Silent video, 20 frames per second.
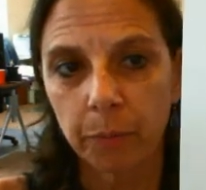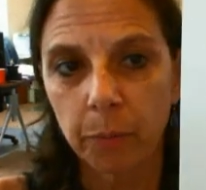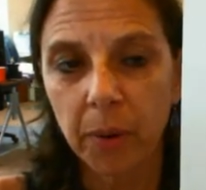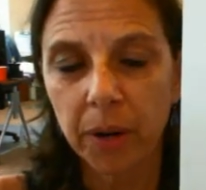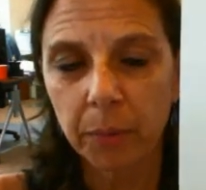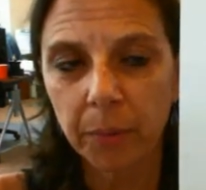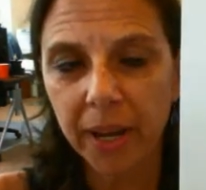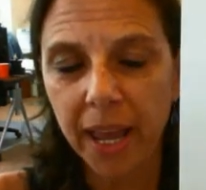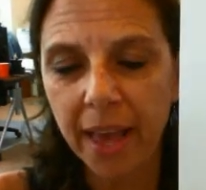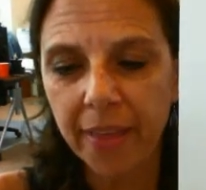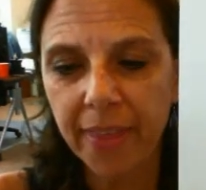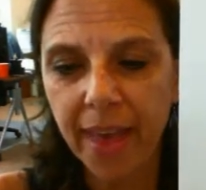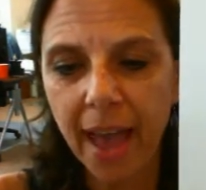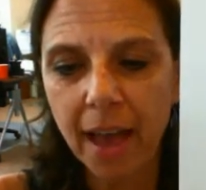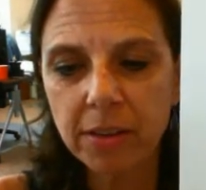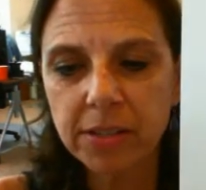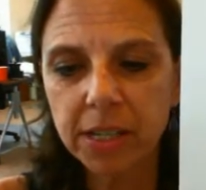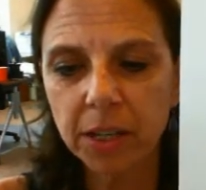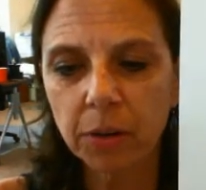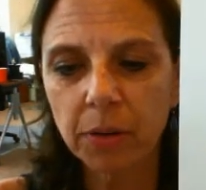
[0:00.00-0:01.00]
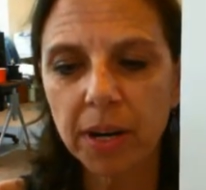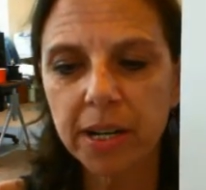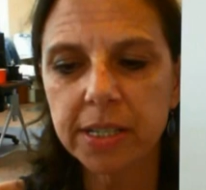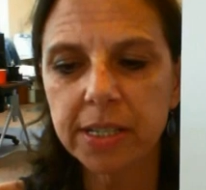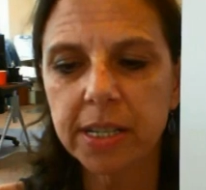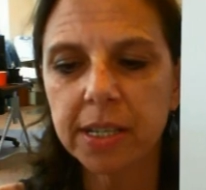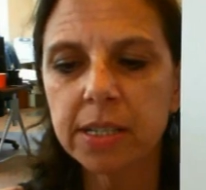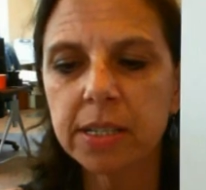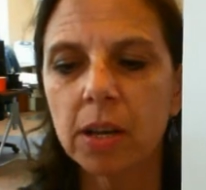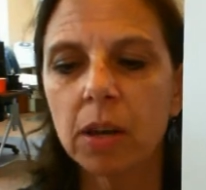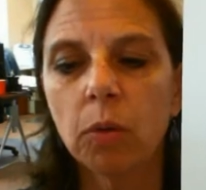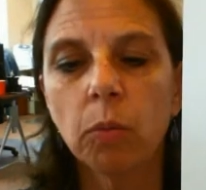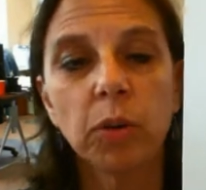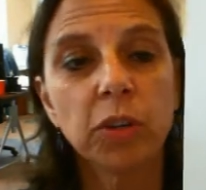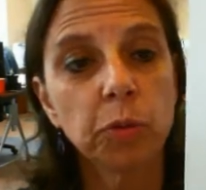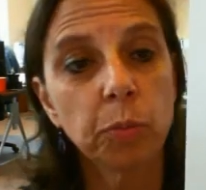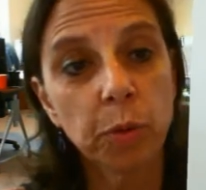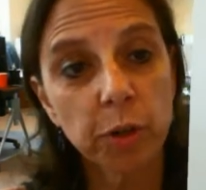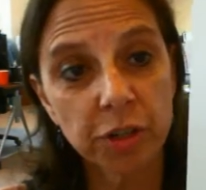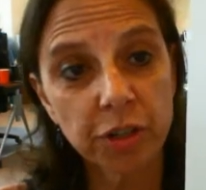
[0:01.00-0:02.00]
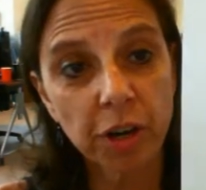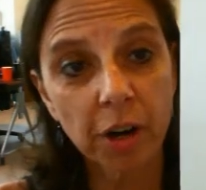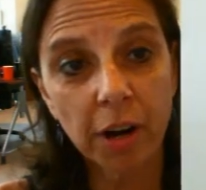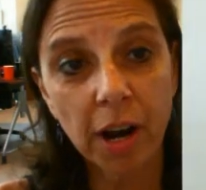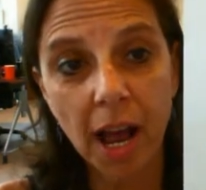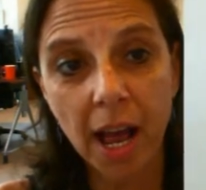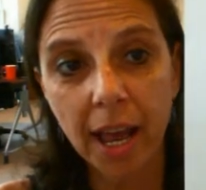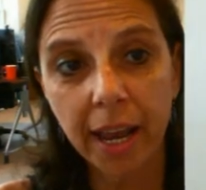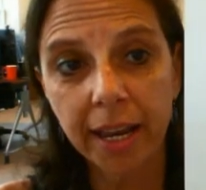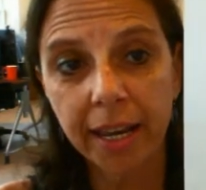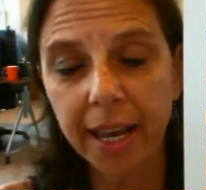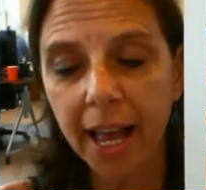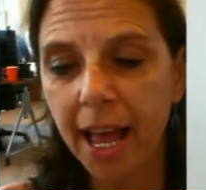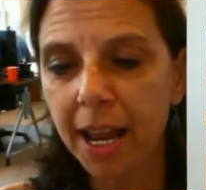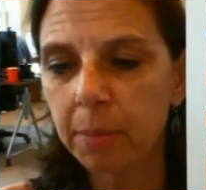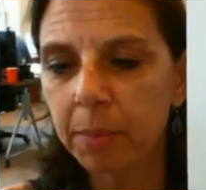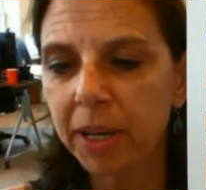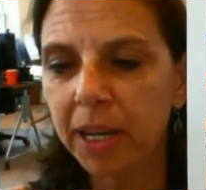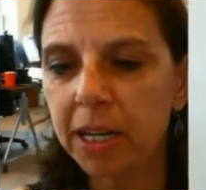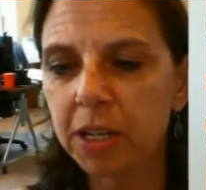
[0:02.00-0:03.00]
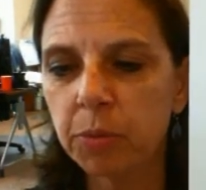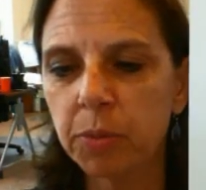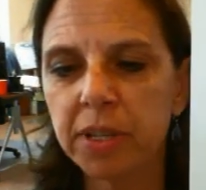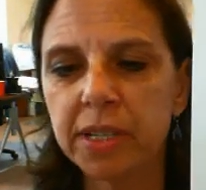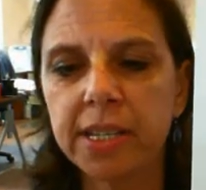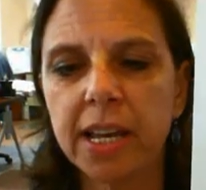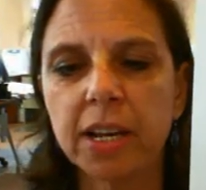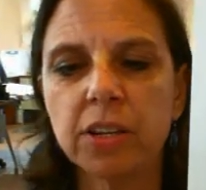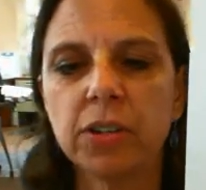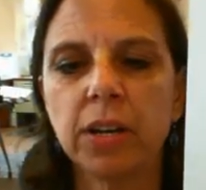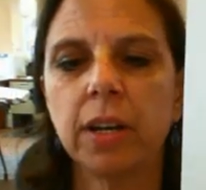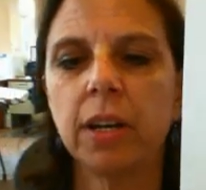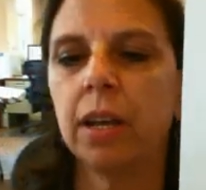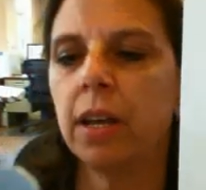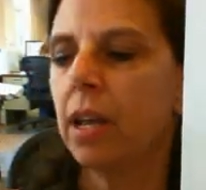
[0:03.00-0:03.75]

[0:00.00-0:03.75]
when we had the housing crisis, which pushed our economy into recession.